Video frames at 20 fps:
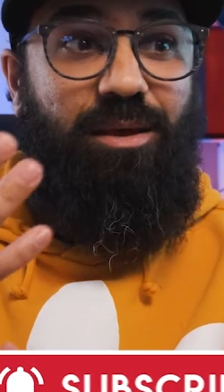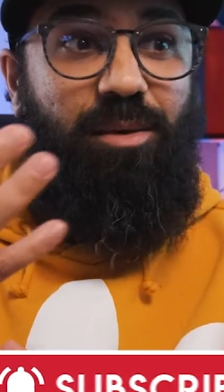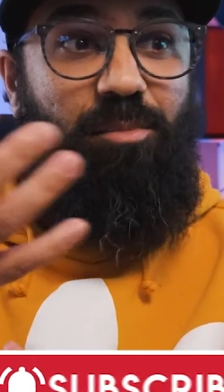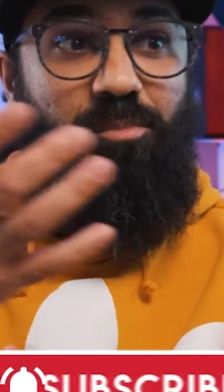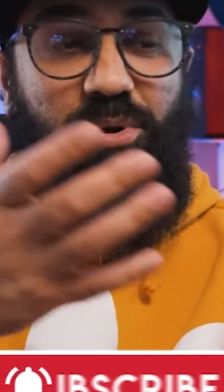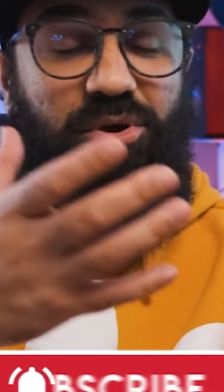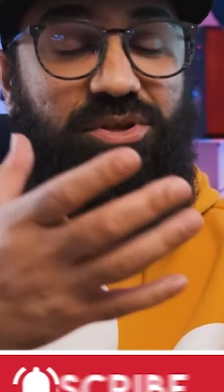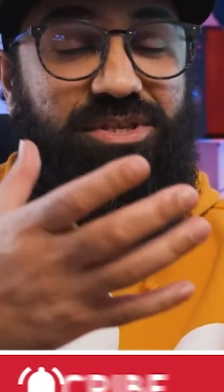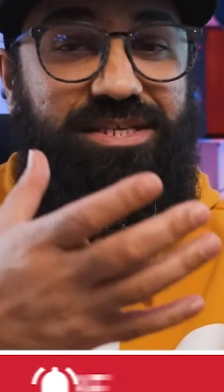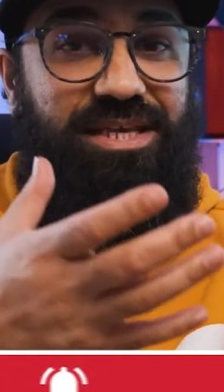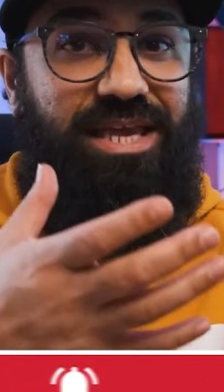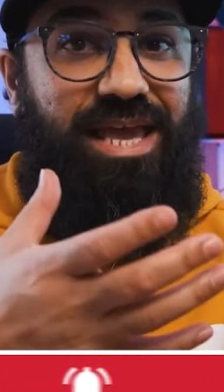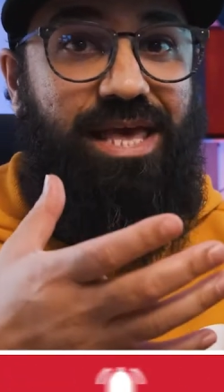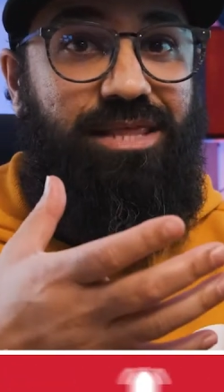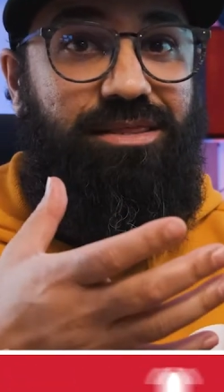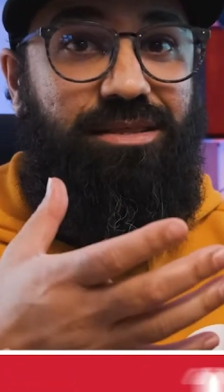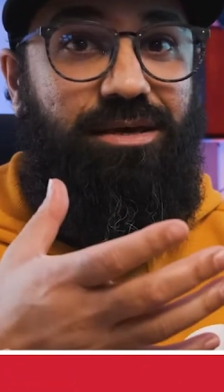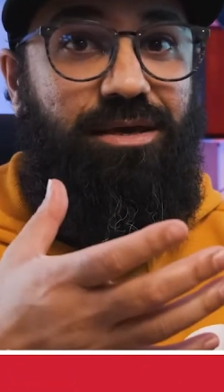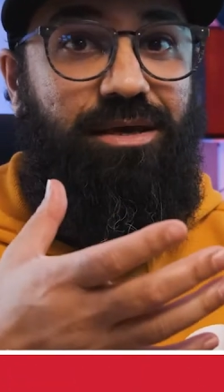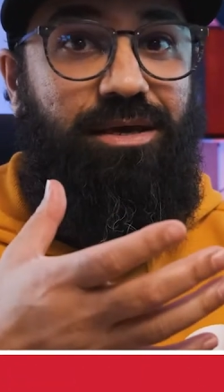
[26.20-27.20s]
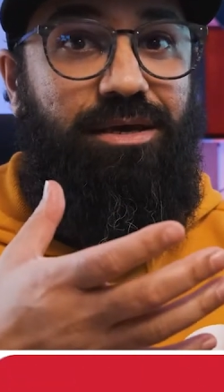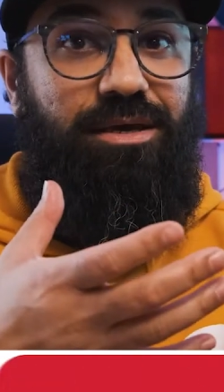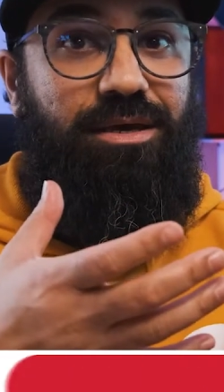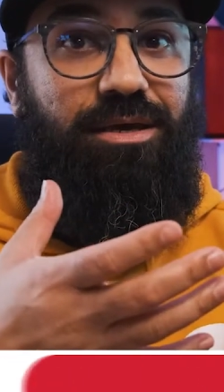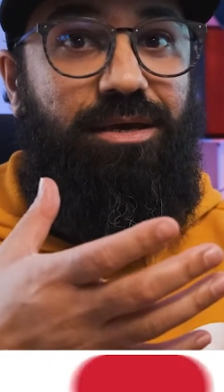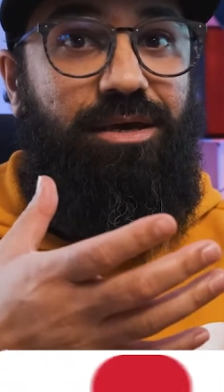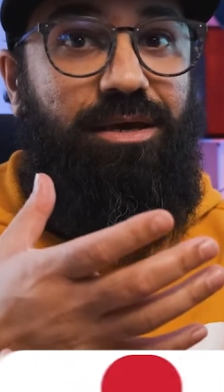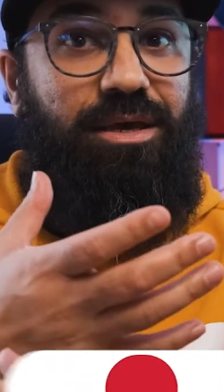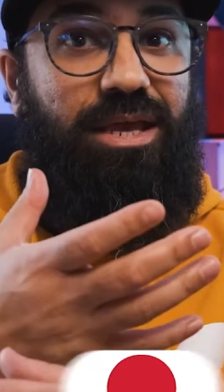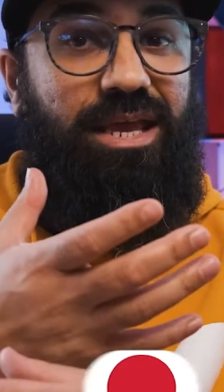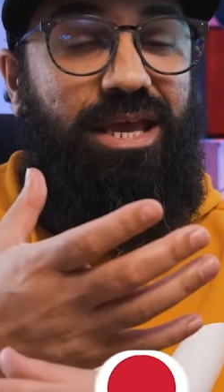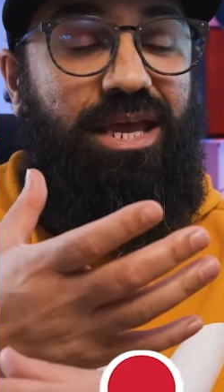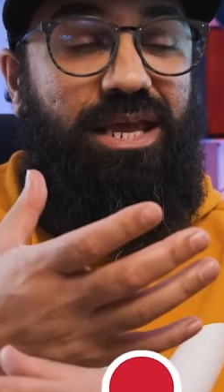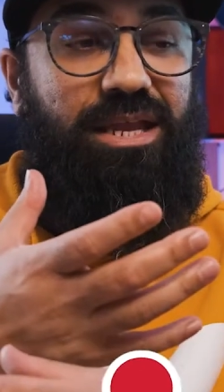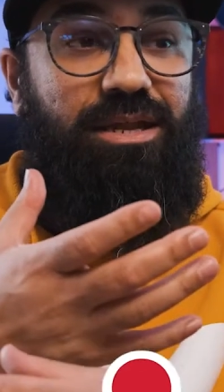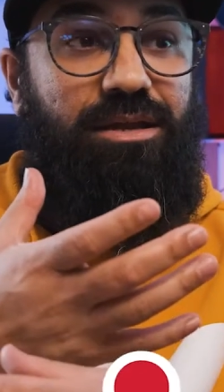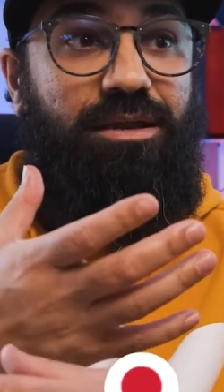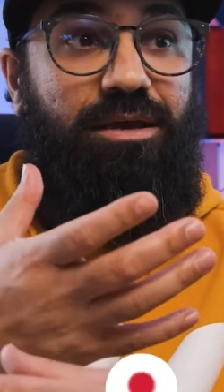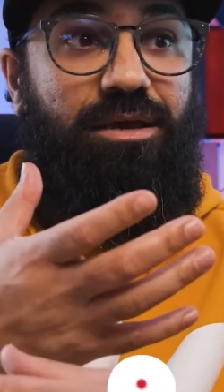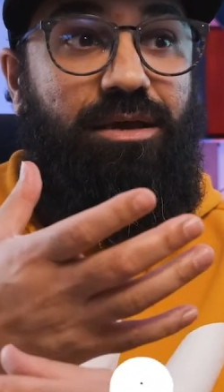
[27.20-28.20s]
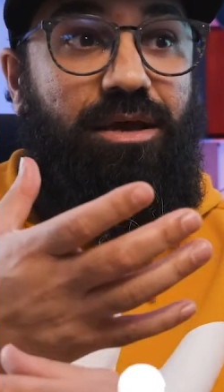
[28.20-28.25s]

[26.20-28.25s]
put together in